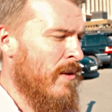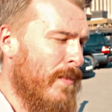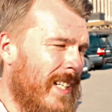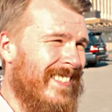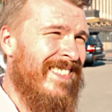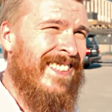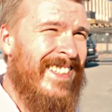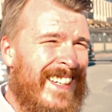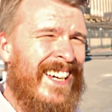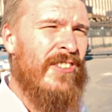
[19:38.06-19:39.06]
But
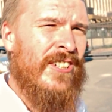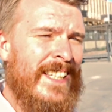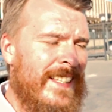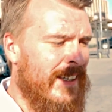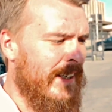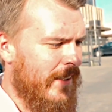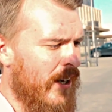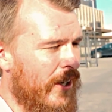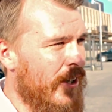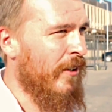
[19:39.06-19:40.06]
I really like
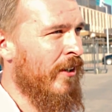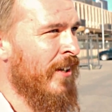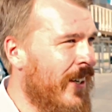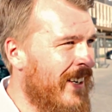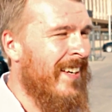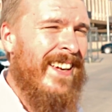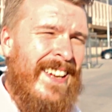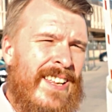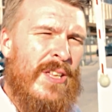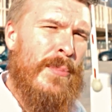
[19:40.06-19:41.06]
how
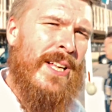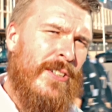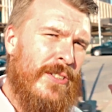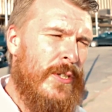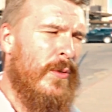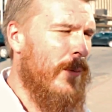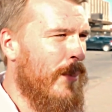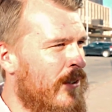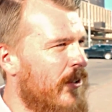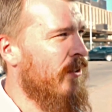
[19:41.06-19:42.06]
the pillars go up
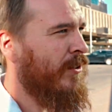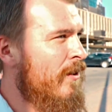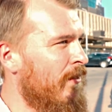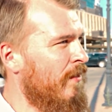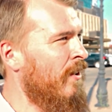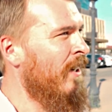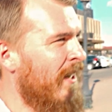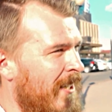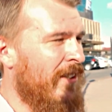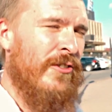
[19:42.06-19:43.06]
into a sort of
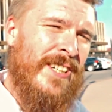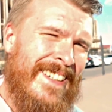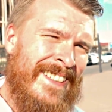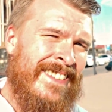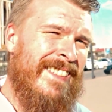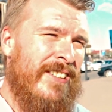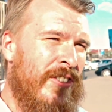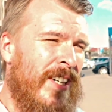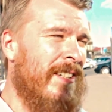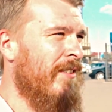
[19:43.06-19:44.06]
gradient that
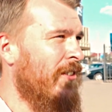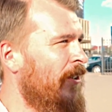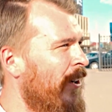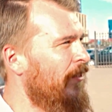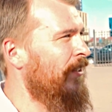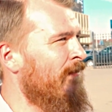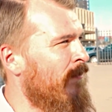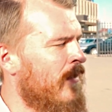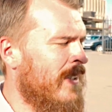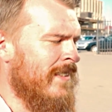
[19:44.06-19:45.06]
stretches across
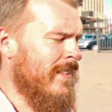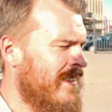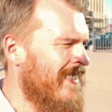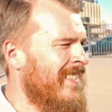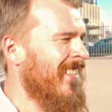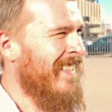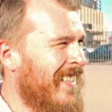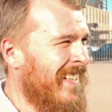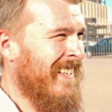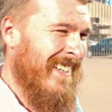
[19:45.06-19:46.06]
them, and
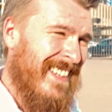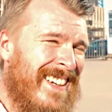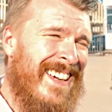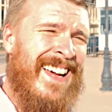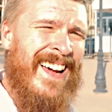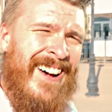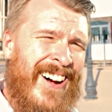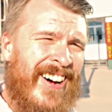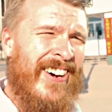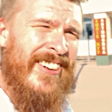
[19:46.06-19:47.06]

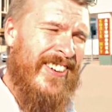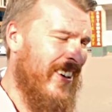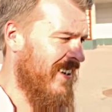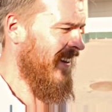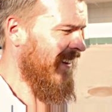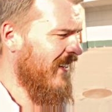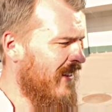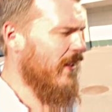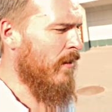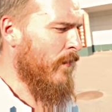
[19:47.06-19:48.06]
how
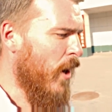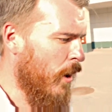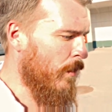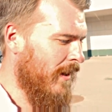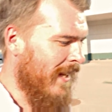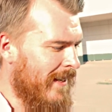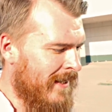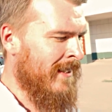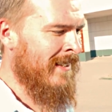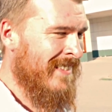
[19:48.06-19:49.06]
the marble
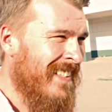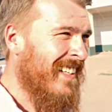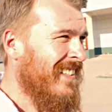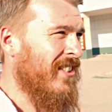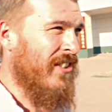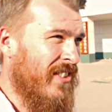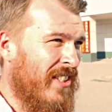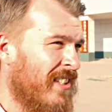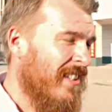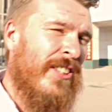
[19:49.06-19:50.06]
cladding just
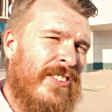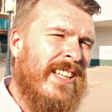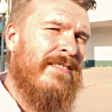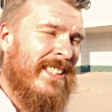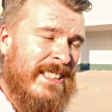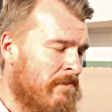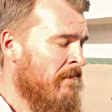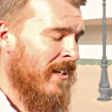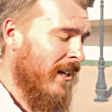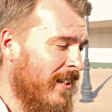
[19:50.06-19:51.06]
looks lovely.
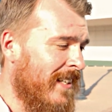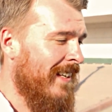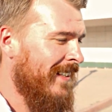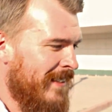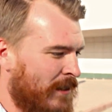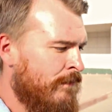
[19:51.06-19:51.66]
I really like it.